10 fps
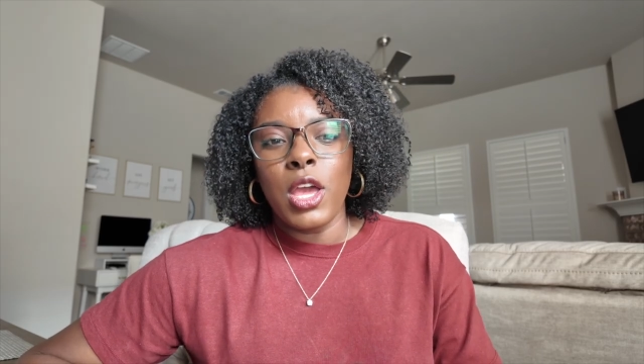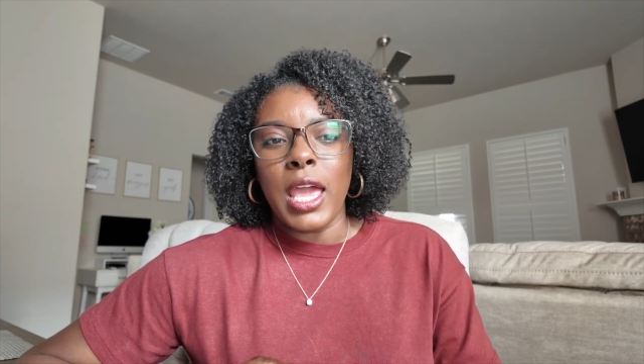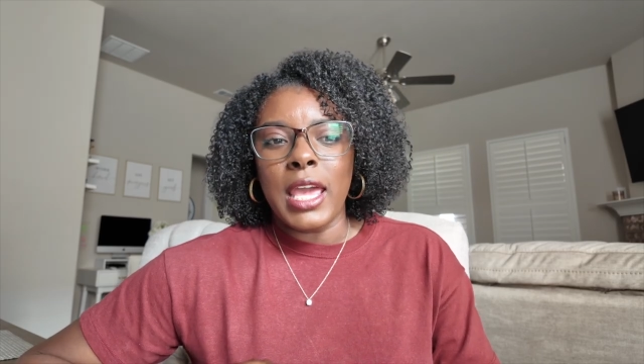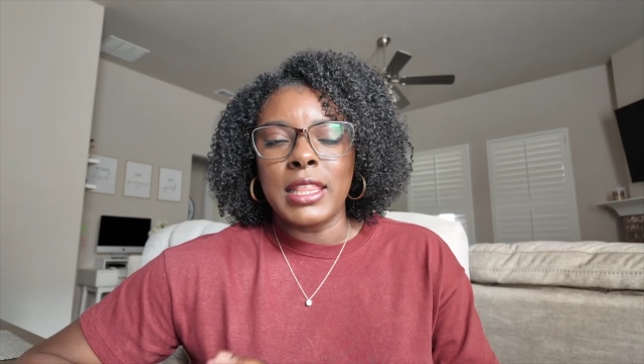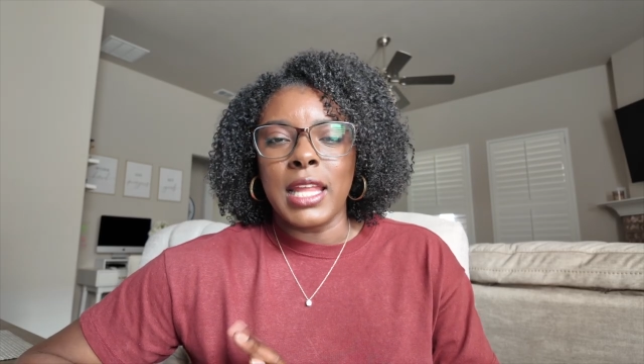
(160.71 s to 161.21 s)

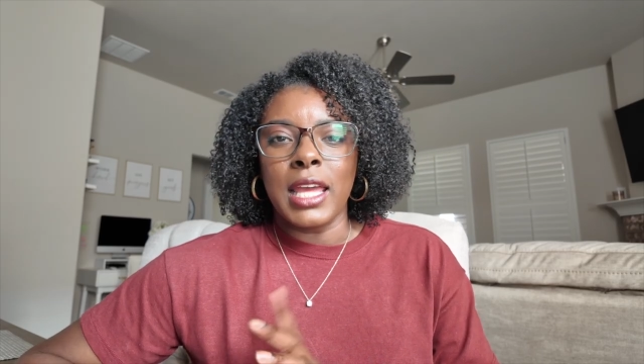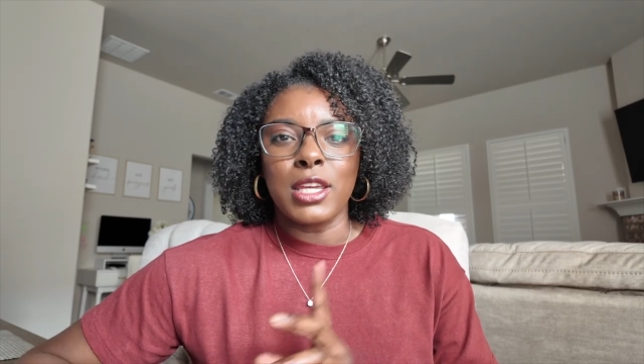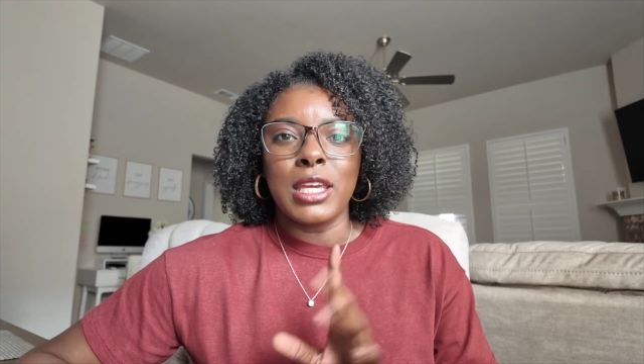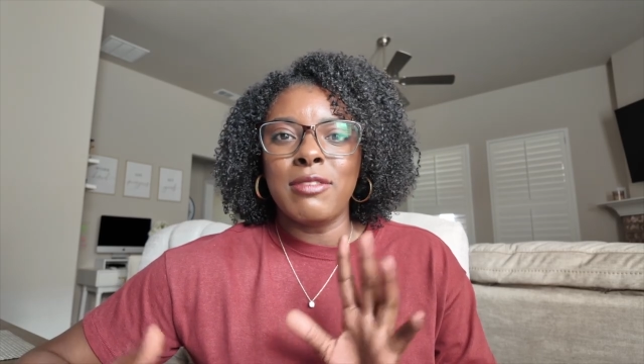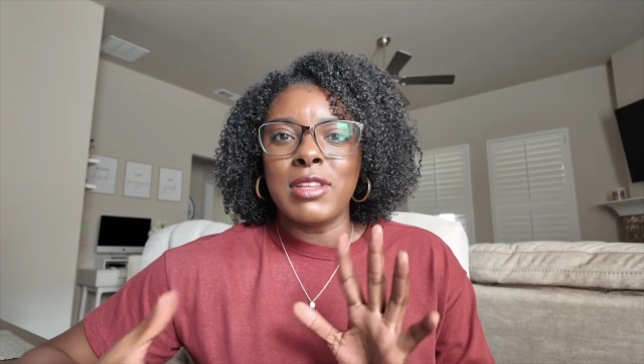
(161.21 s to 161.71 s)
and like
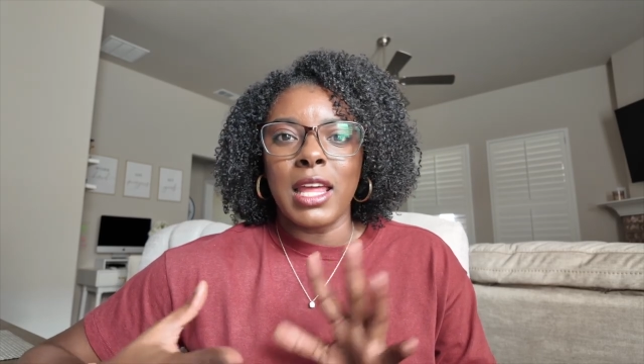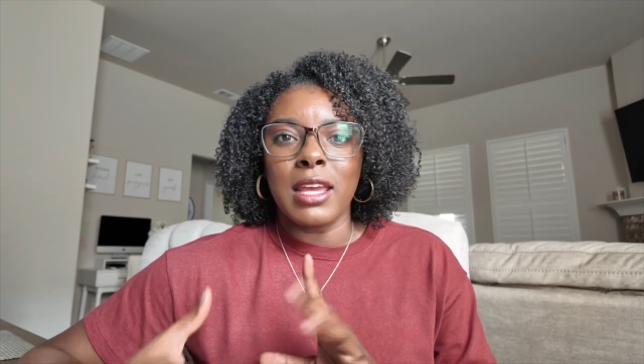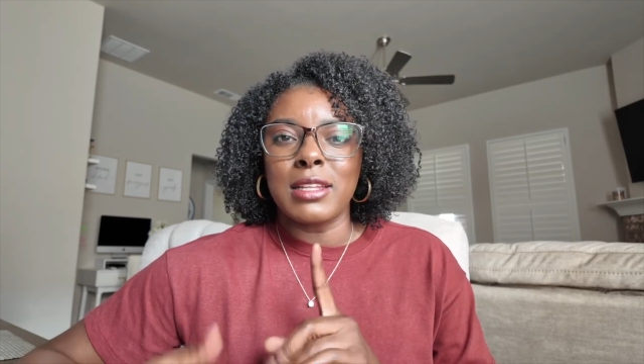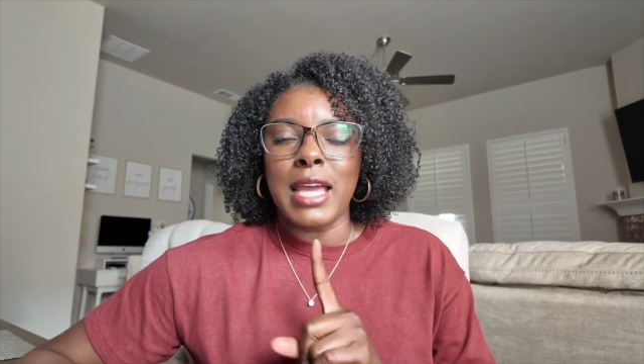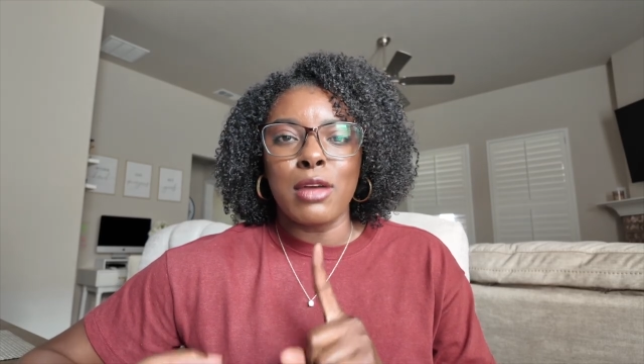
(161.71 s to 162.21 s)
even
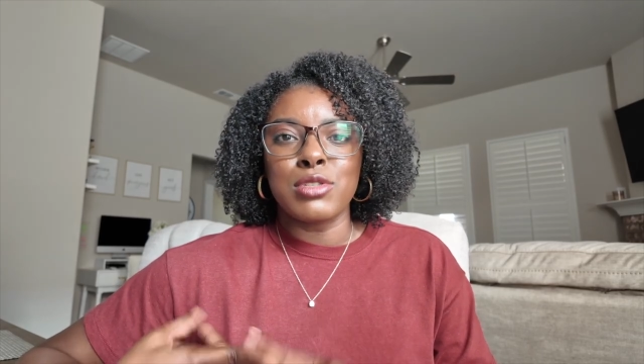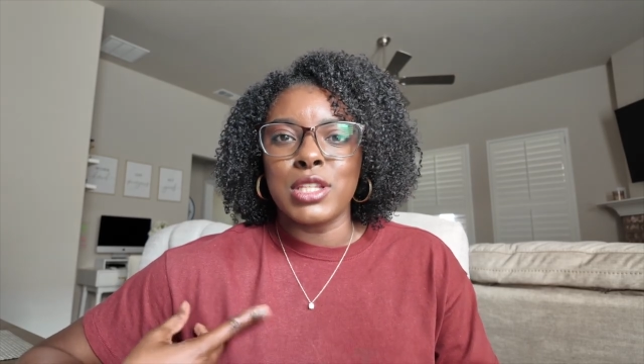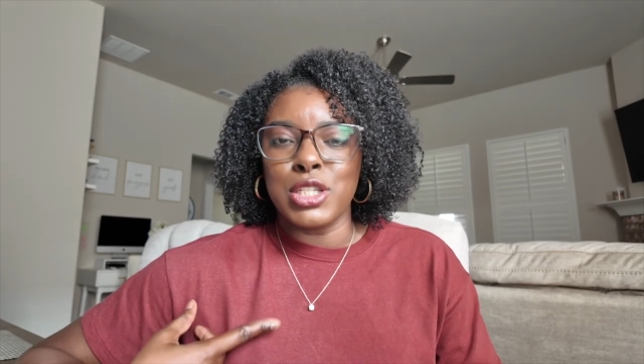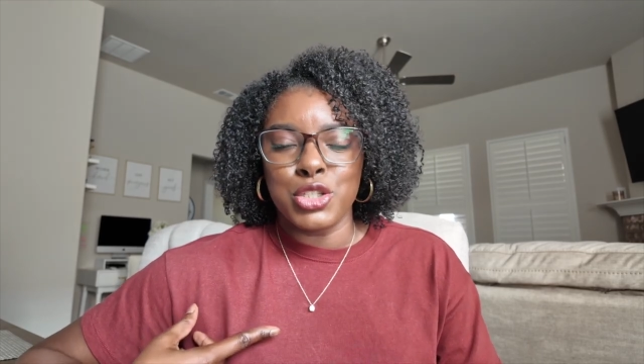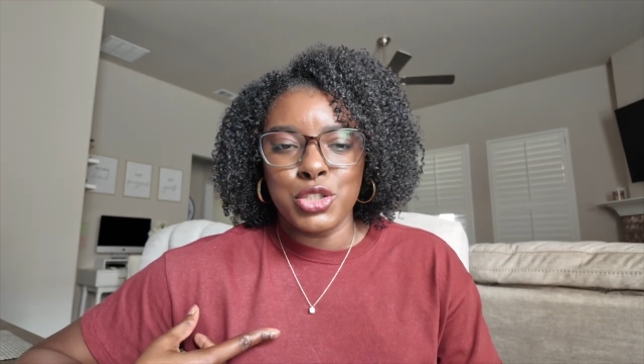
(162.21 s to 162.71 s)
like down to
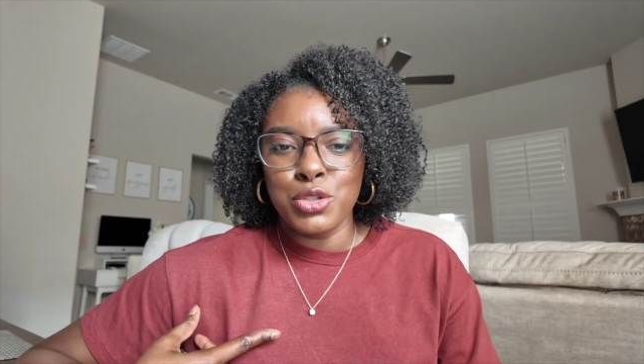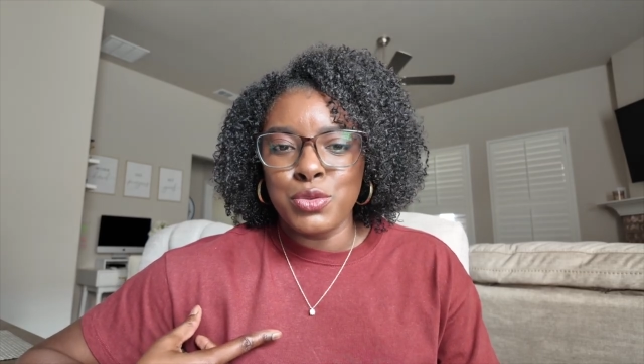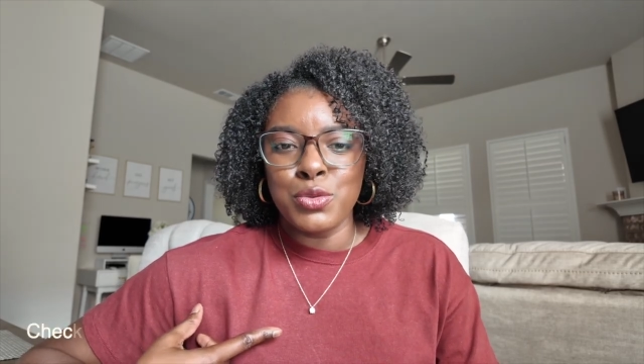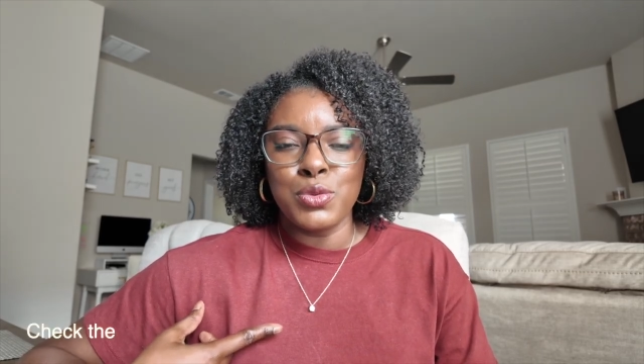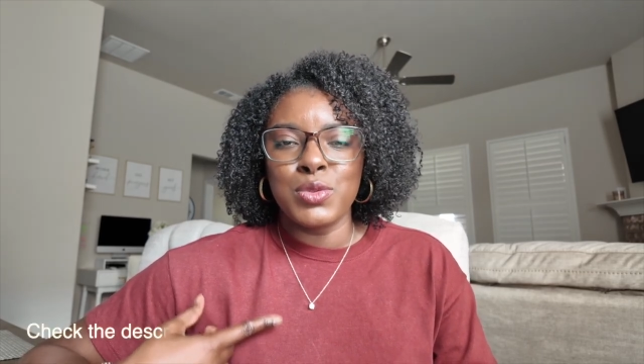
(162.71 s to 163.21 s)
the
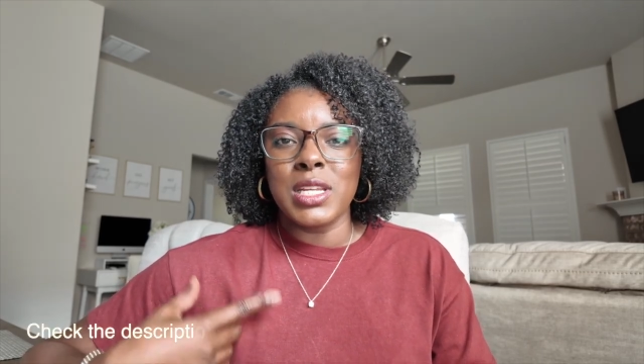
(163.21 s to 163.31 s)
shoes